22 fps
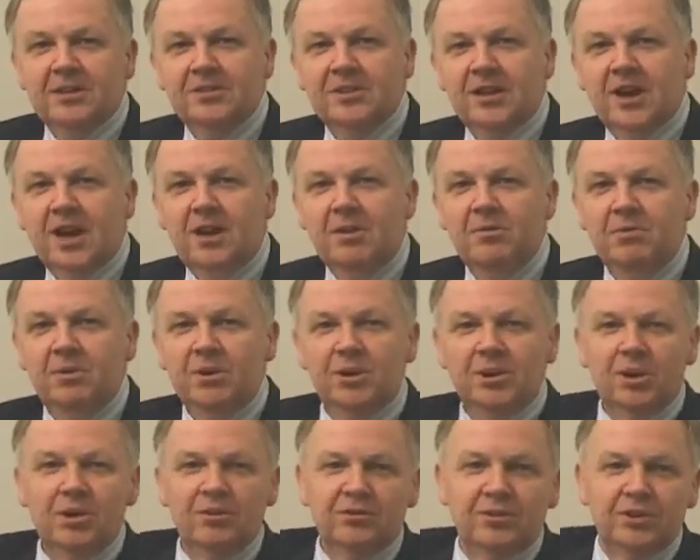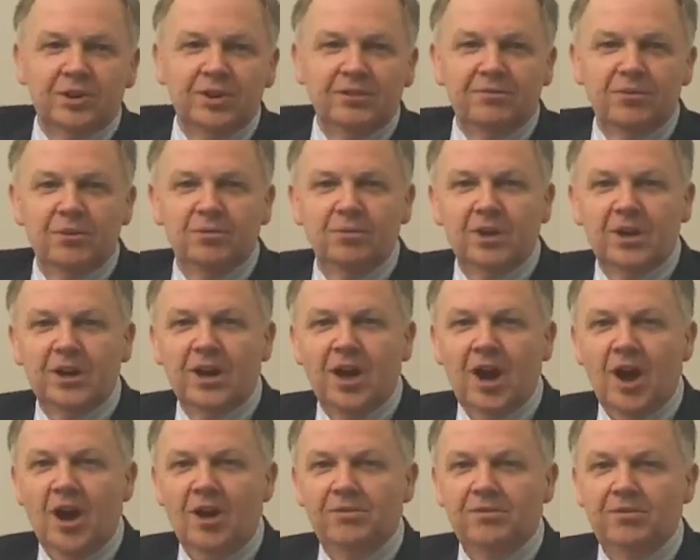Today we're going to give you an
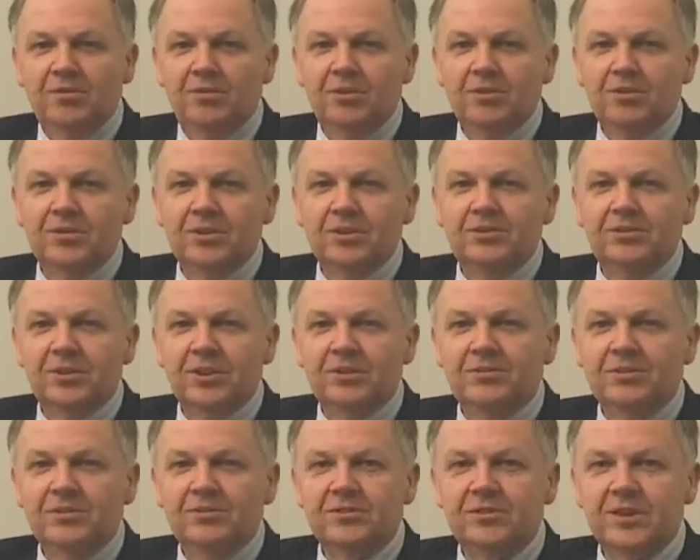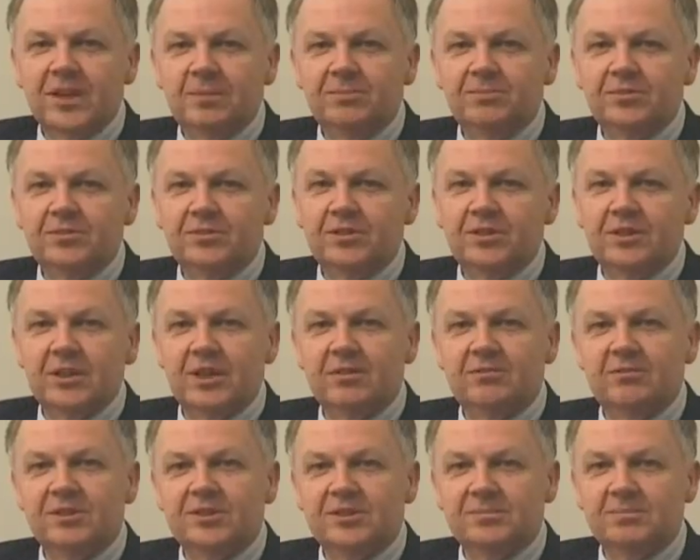overview of the 7 steps
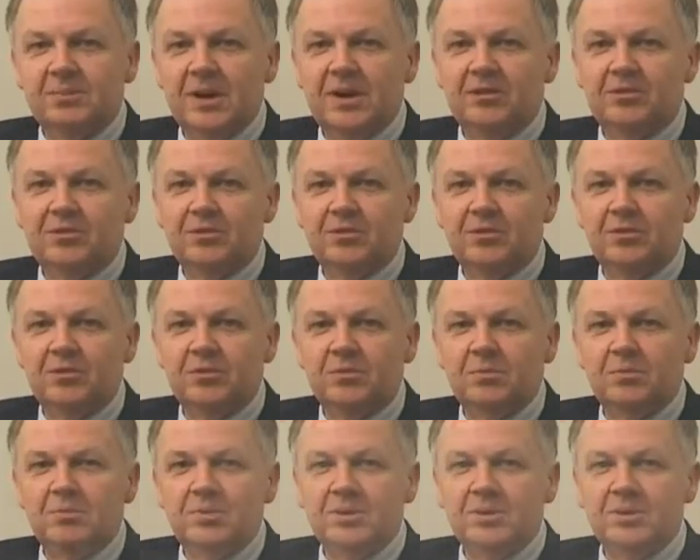in respect to